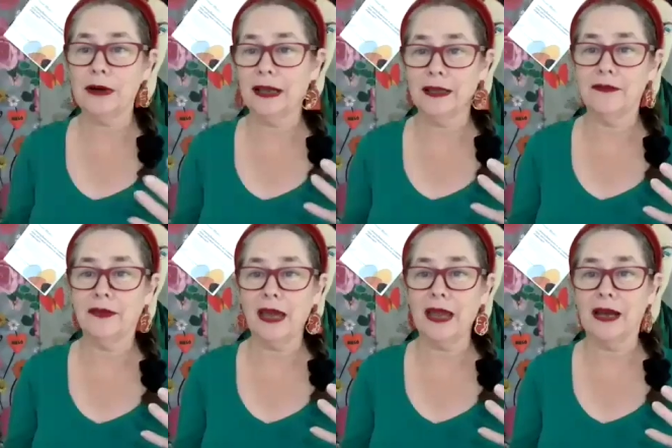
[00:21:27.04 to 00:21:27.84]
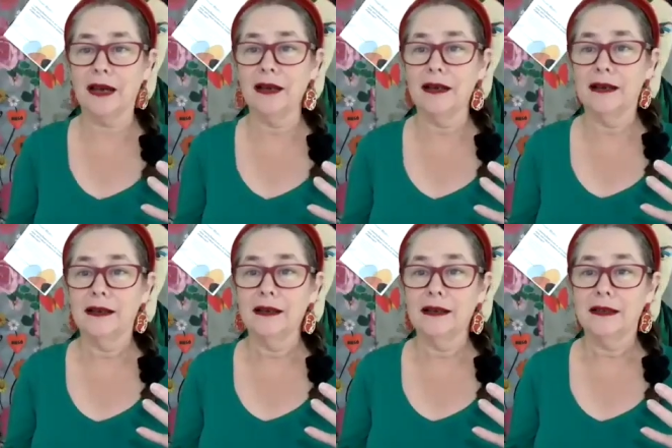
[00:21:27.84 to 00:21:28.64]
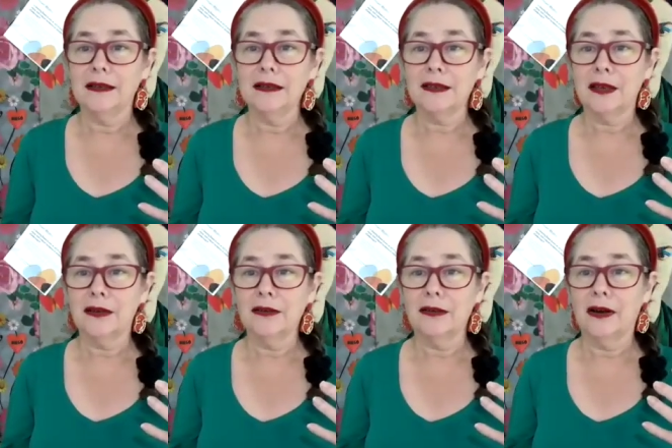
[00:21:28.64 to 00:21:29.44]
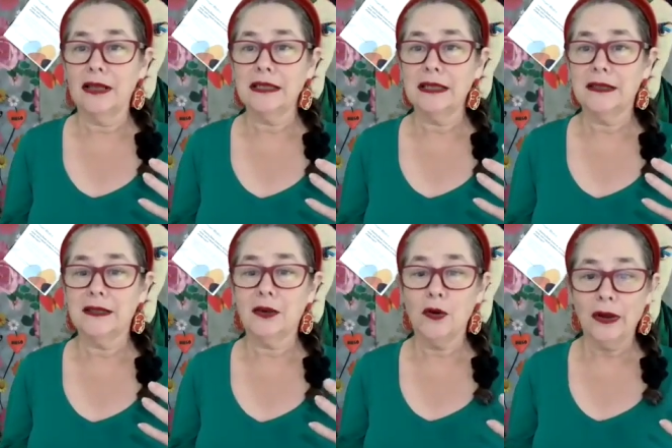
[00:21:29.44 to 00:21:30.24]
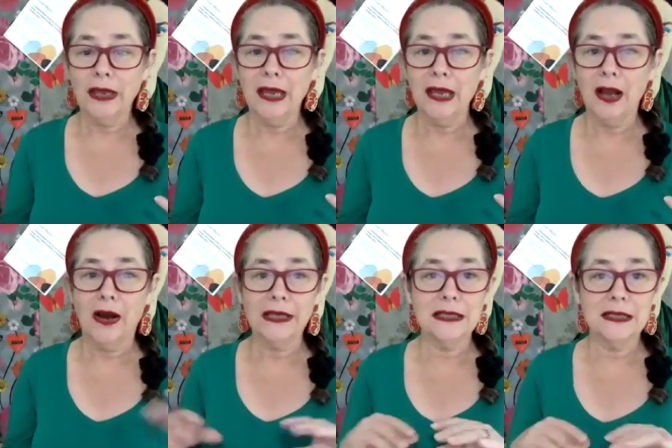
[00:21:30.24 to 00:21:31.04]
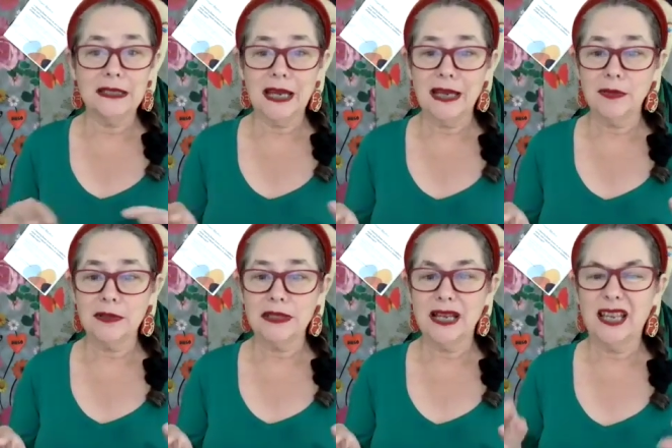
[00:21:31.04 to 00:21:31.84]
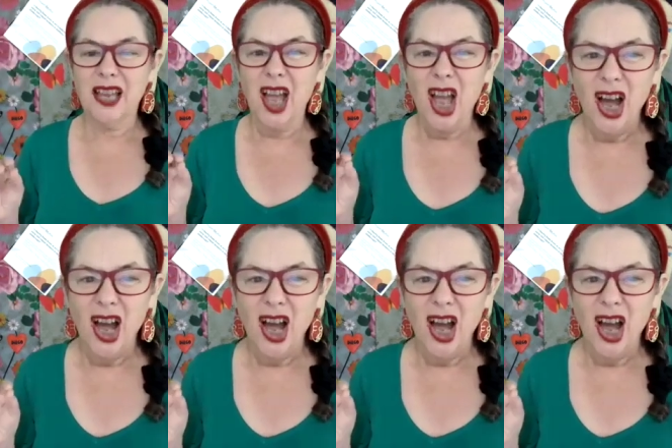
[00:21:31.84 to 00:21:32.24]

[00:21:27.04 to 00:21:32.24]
creative there. So I did cooking, I did table setting,